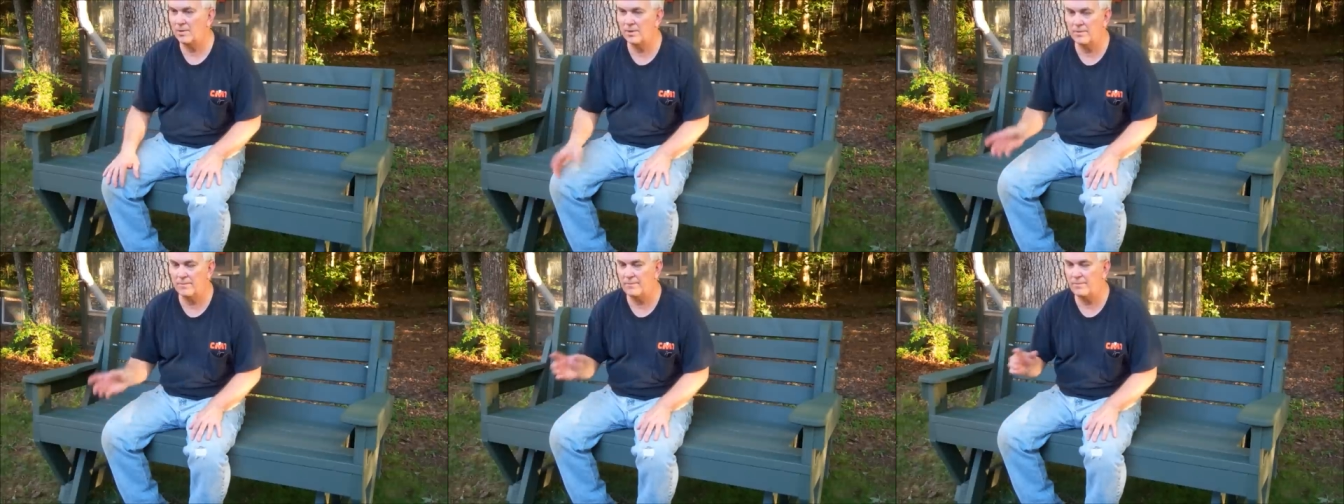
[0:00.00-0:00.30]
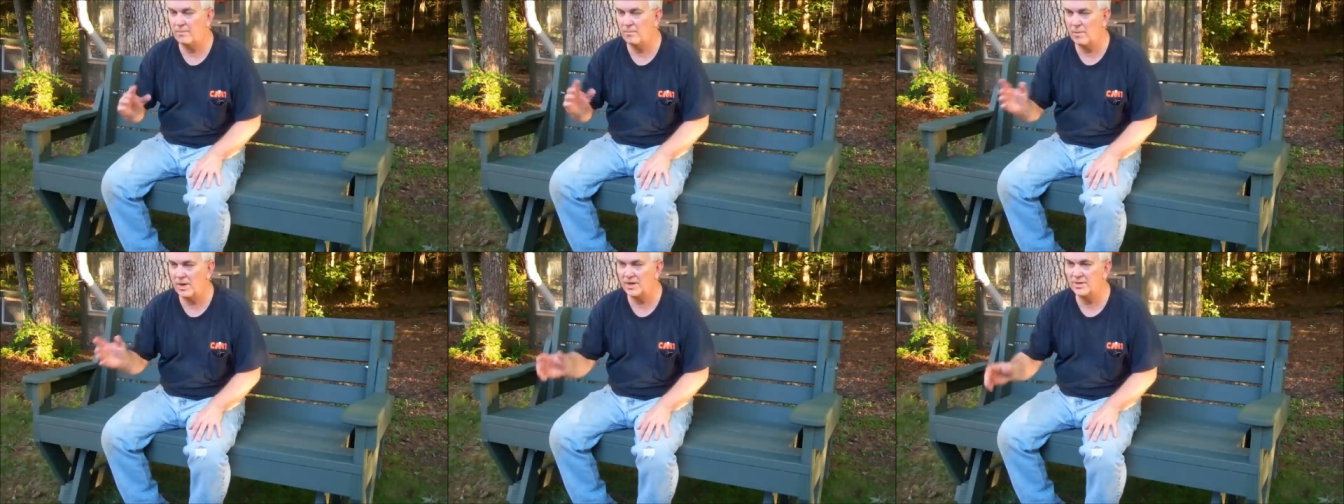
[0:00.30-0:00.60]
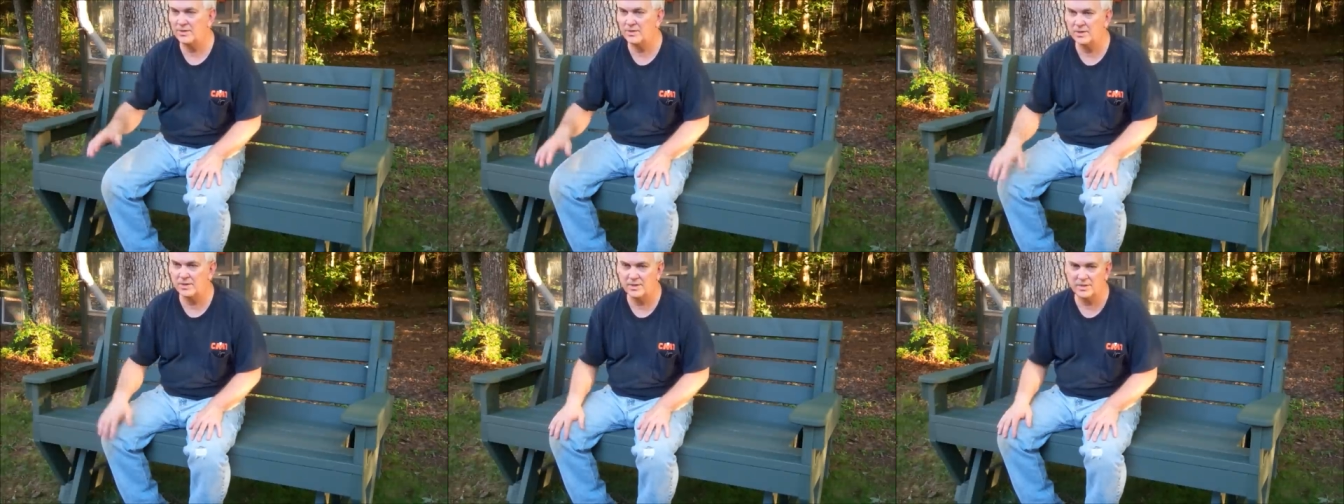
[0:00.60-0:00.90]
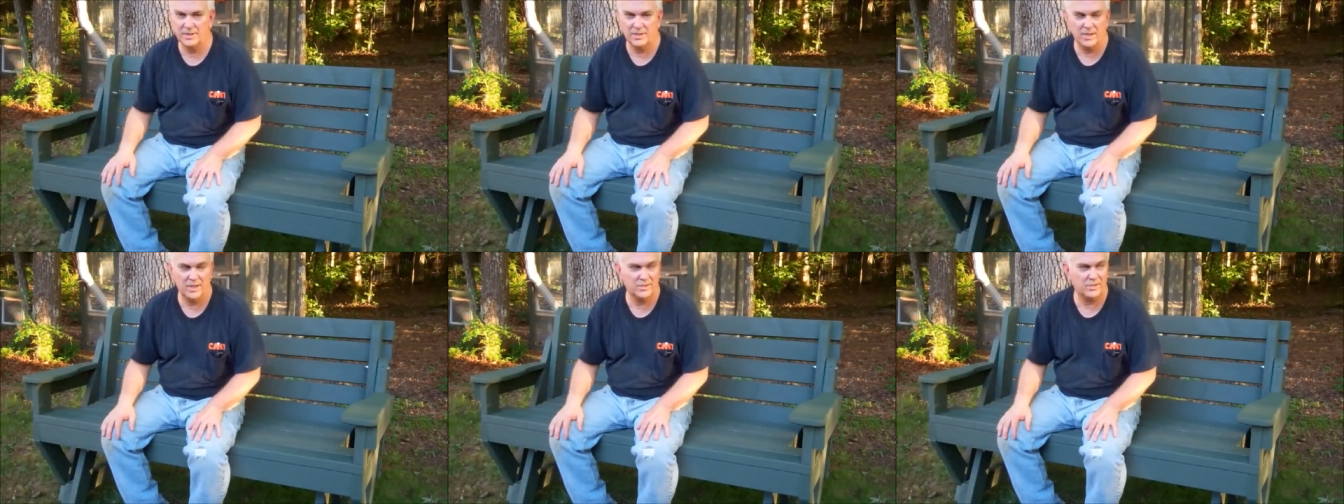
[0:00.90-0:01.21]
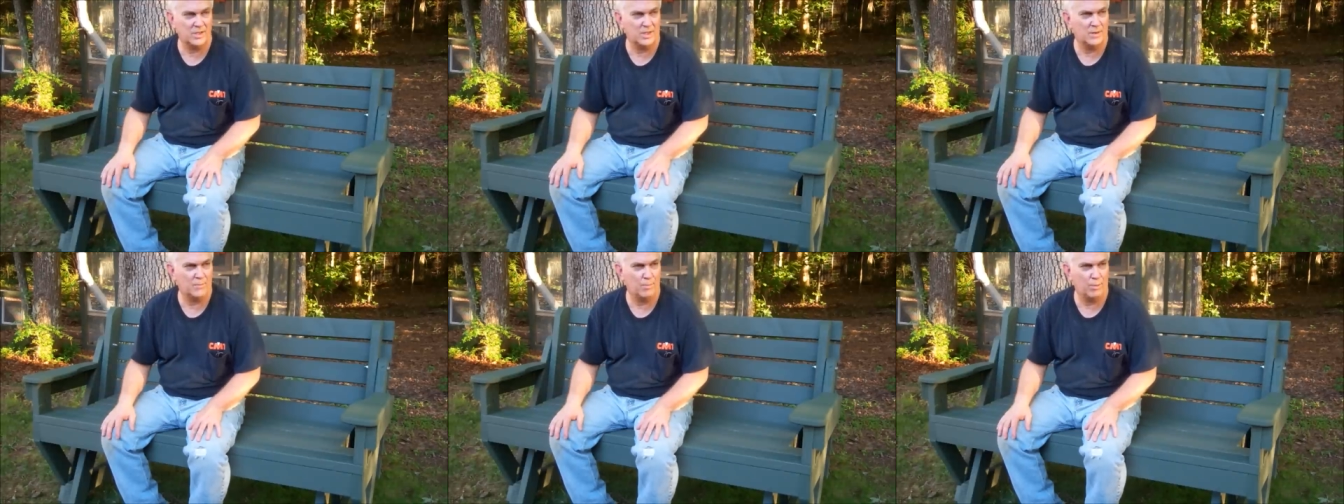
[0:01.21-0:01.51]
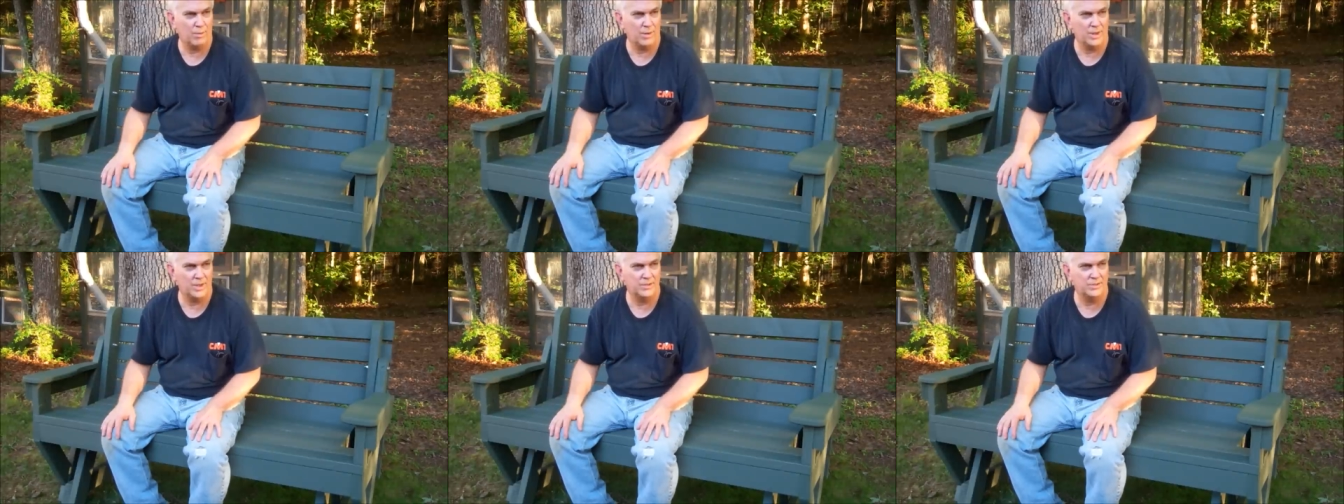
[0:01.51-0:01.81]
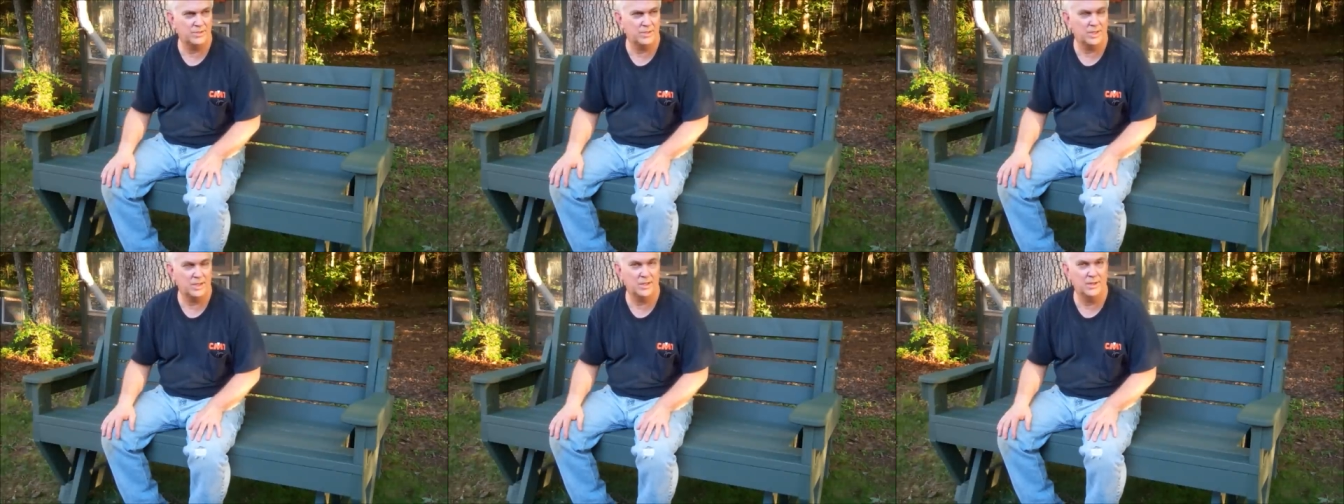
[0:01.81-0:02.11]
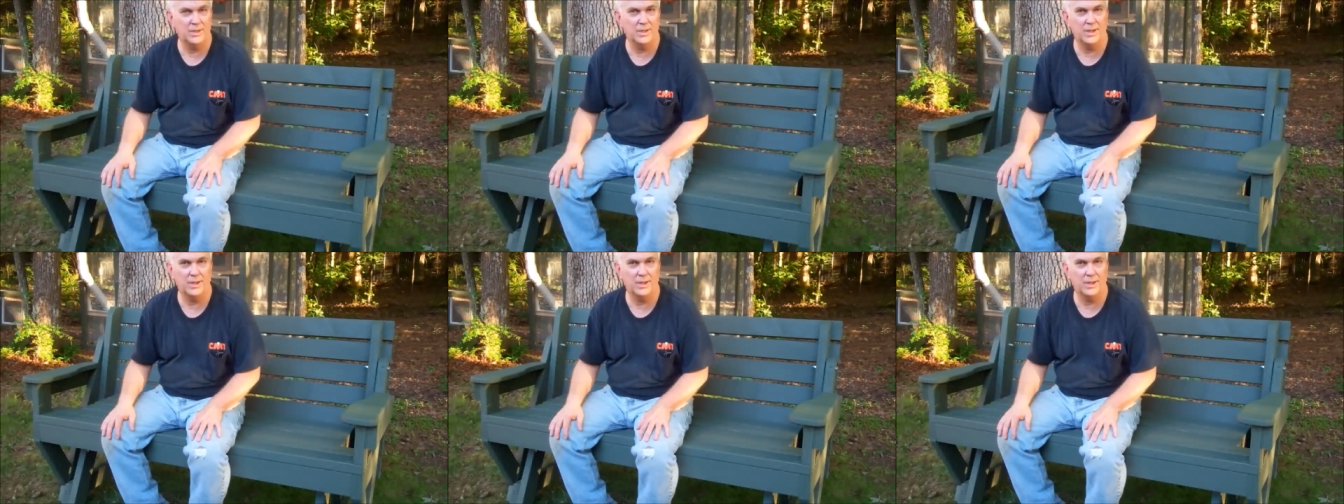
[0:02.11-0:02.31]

will make a set of prints in